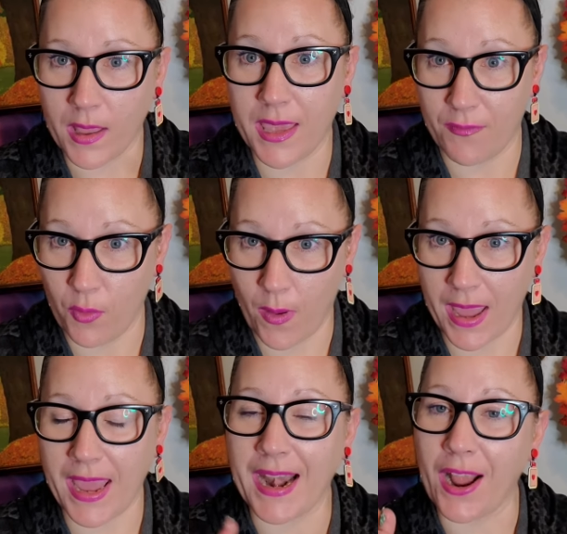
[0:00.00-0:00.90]

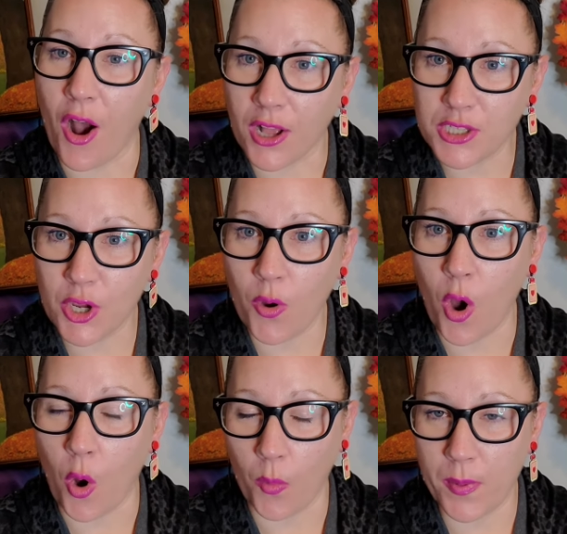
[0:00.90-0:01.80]
giveaway, and I
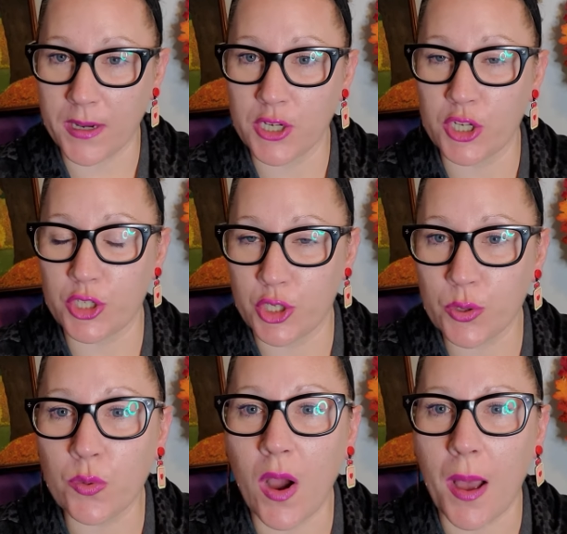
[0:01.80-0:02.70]
also opened
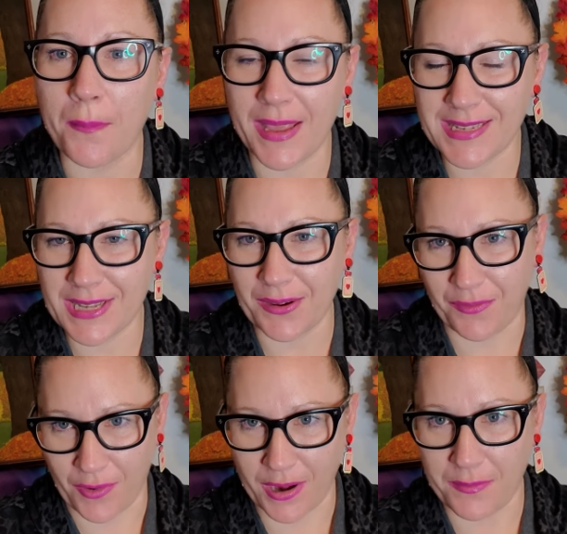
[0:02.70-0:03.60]
two amazing
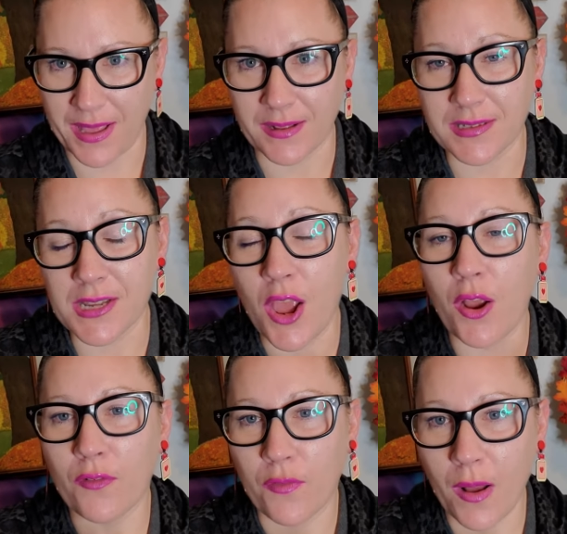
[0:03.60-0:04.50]
friend mails
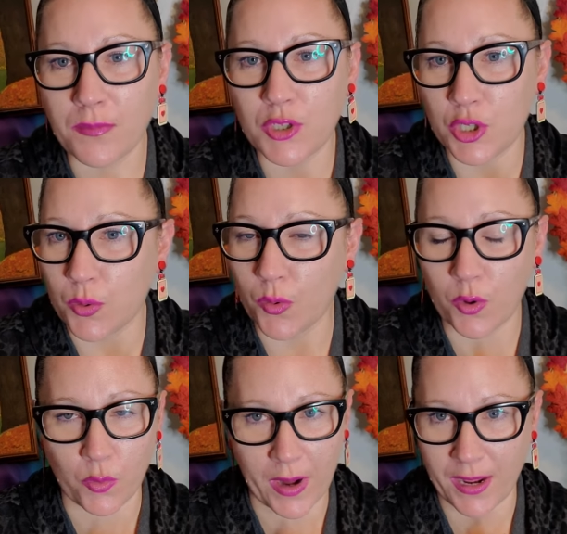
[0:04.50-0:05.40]
from two
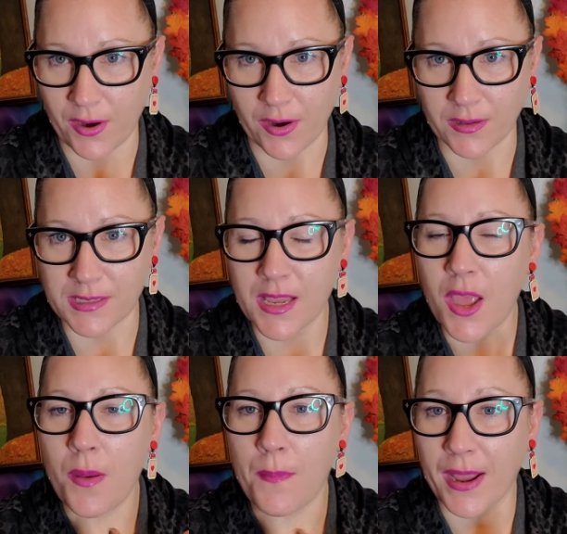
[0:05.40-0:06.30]
great girls,
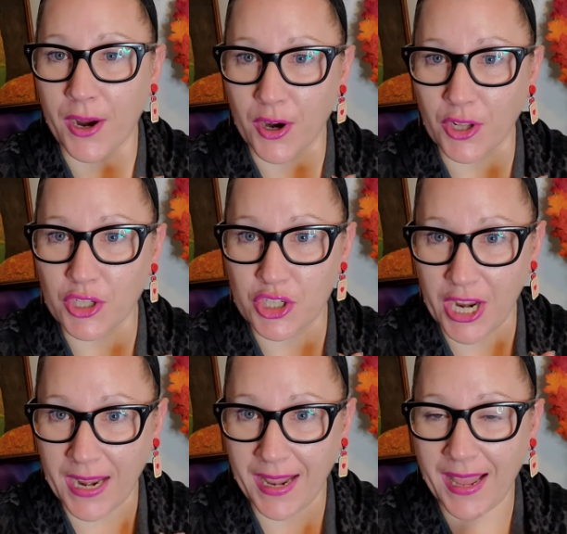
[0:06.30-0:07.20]
my girl
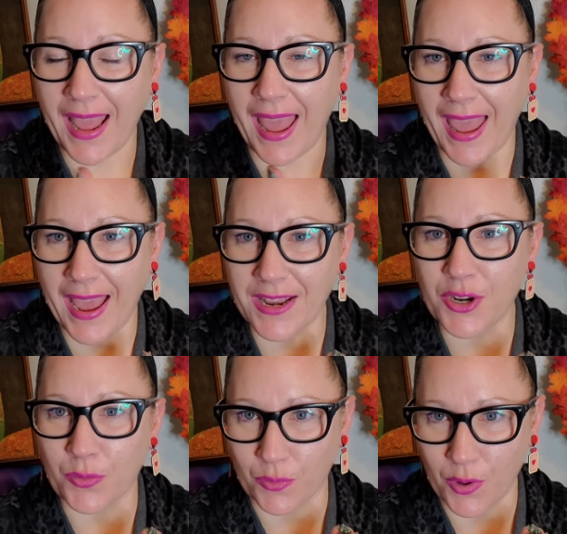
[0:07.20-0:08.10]
Janie and
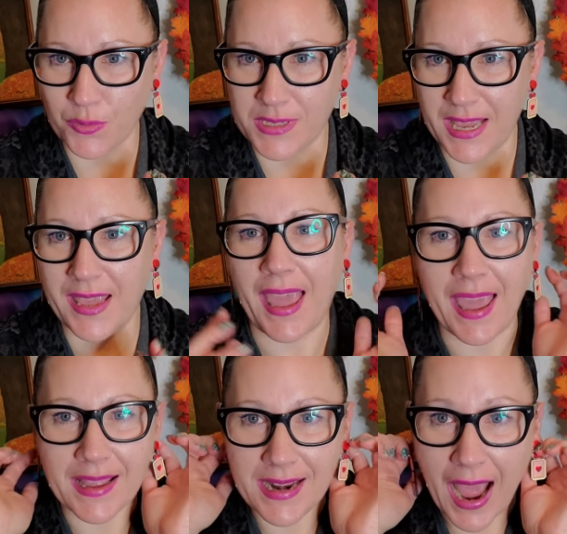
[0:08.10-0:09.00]
Rosie,
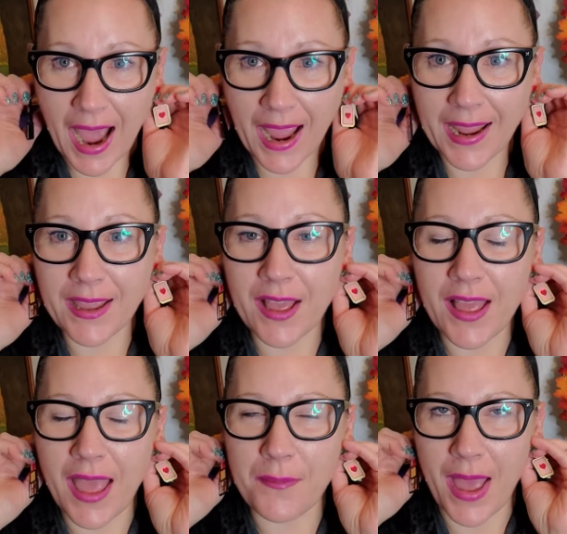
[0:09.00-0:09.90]
and I
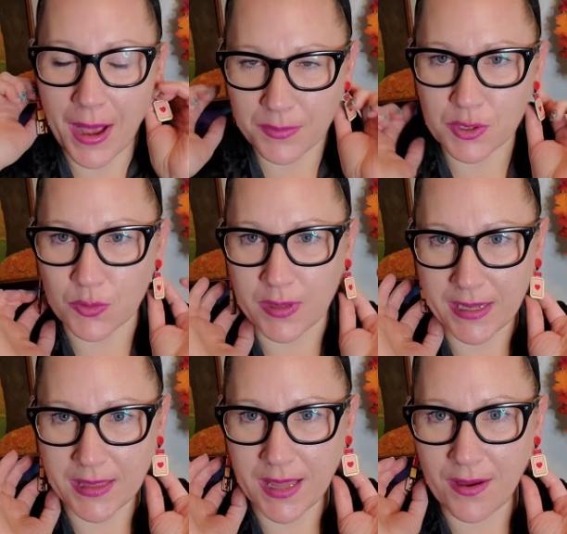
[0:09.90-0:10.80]
am absolutely
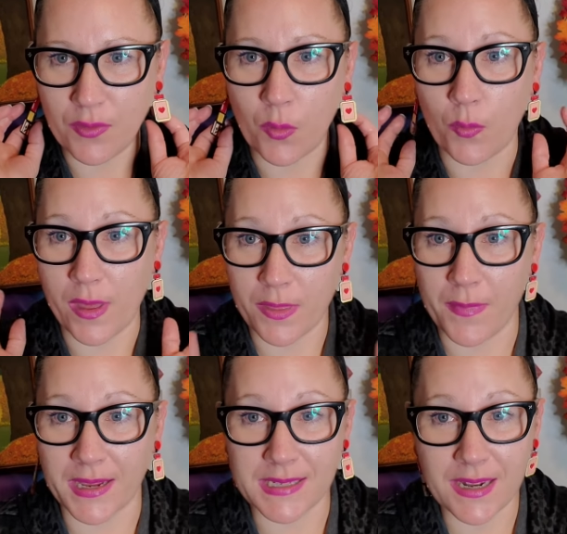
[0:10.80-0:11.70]
in love with
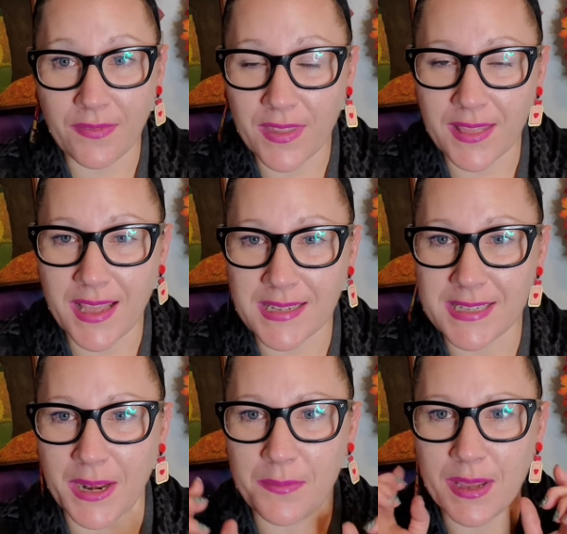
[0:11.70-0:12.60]
my stuff that they
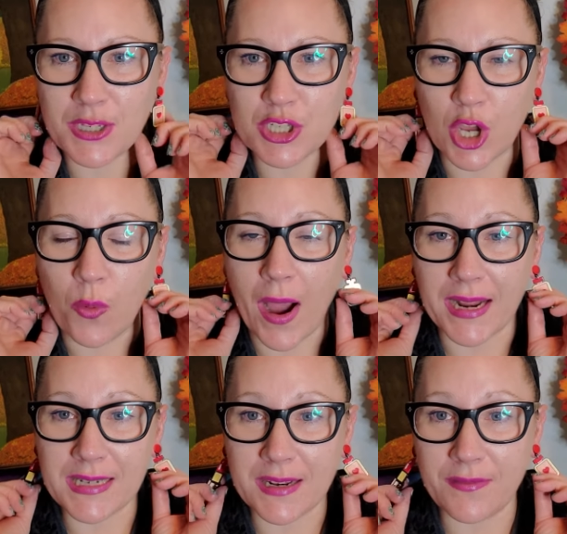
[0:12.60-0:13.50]
sent me. So I
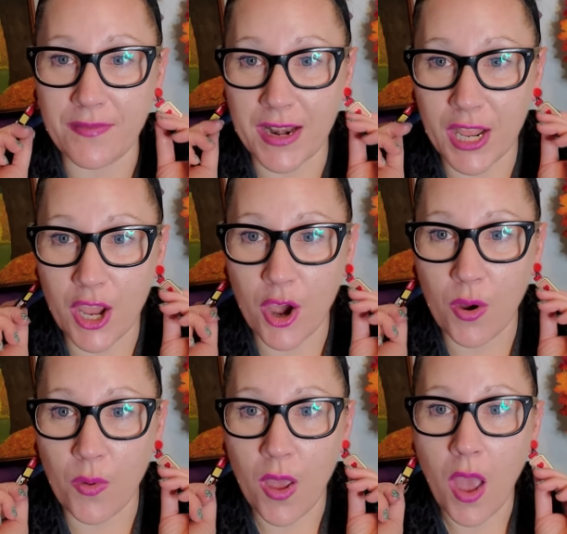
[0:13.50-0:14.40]
did a
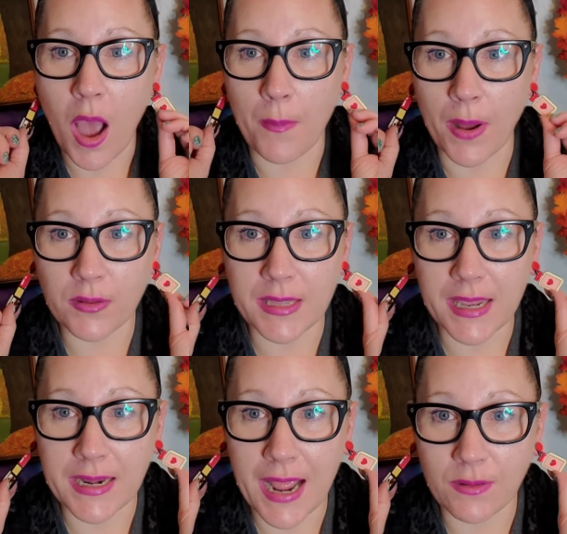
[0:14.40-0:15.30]
video about the
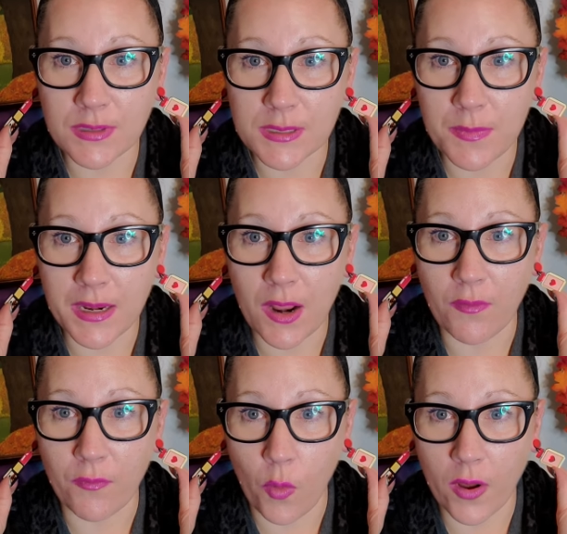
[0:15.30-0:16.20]
announcement
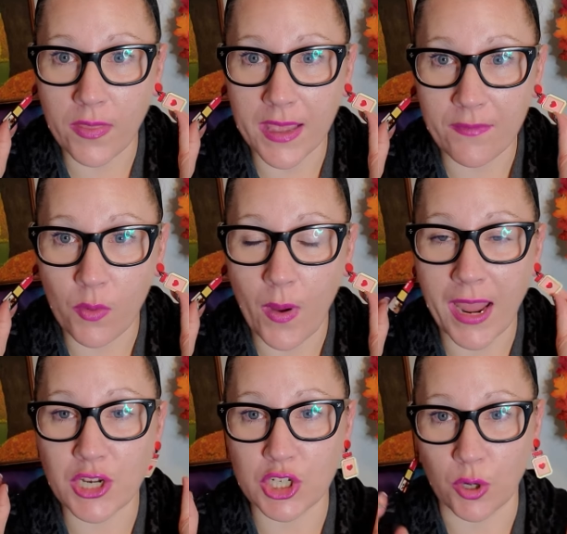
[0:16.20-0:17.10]
for the
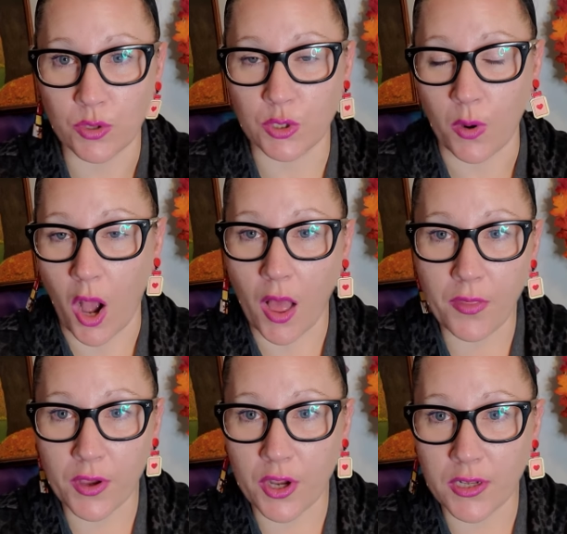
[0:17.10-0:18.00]
giveaway, showed you all
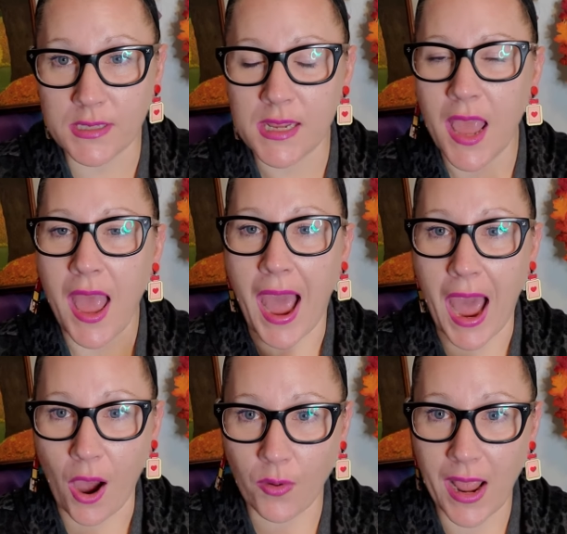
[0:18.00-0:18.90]
the goods,
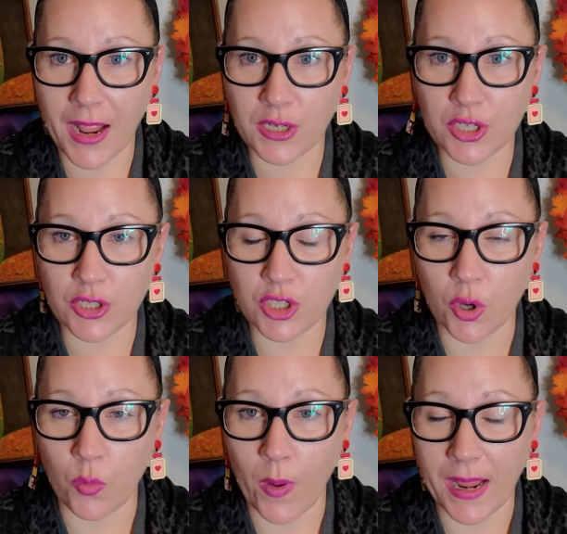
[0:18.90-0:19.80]
how to enter to
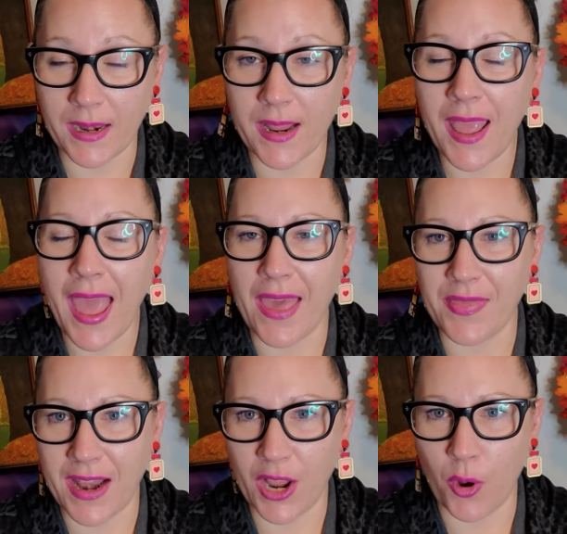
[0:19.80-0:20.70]
win,
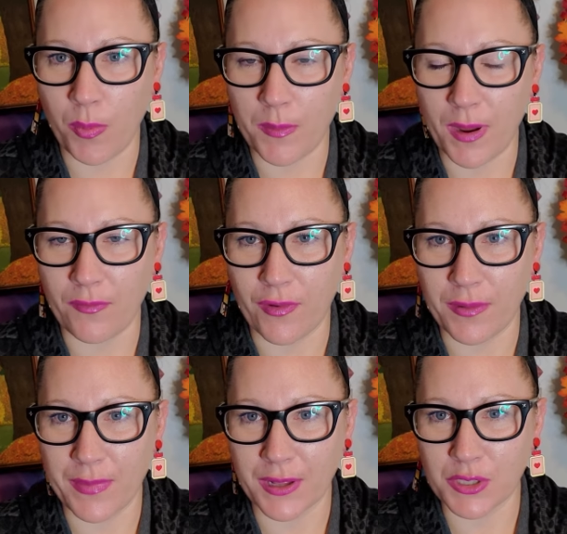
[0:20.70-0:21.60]
and then I opened my
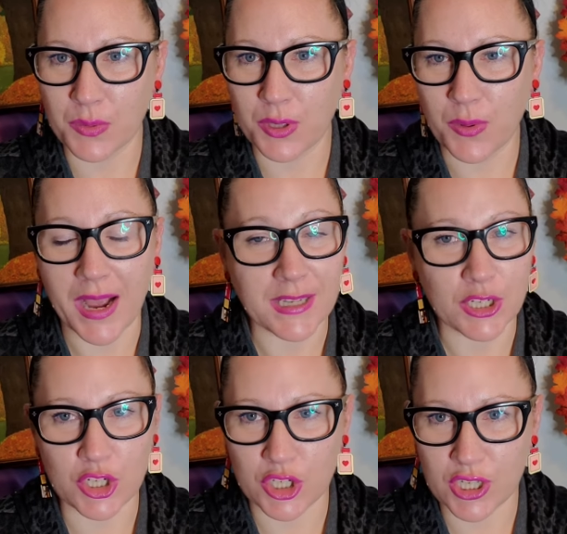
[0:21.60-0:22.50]
friend mails with you guys
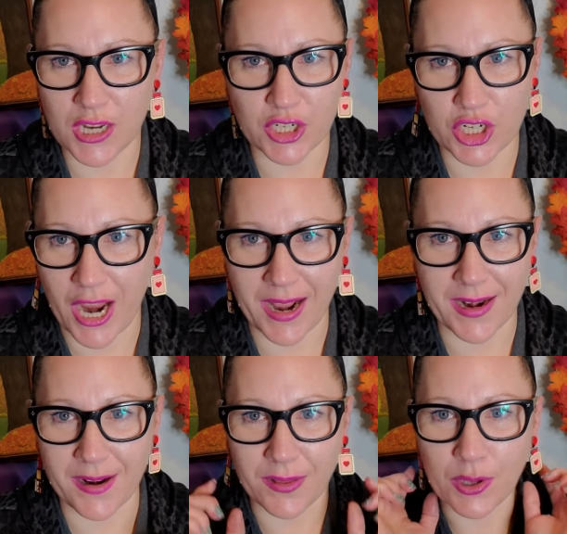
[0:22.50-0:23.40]
and just
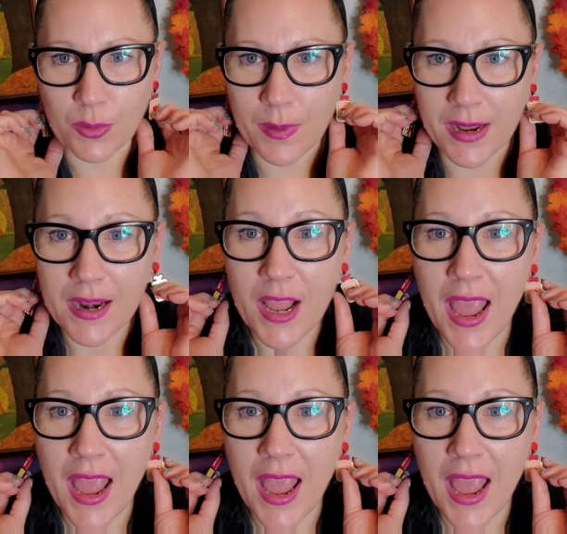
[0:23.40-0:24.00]
chatted a little bit.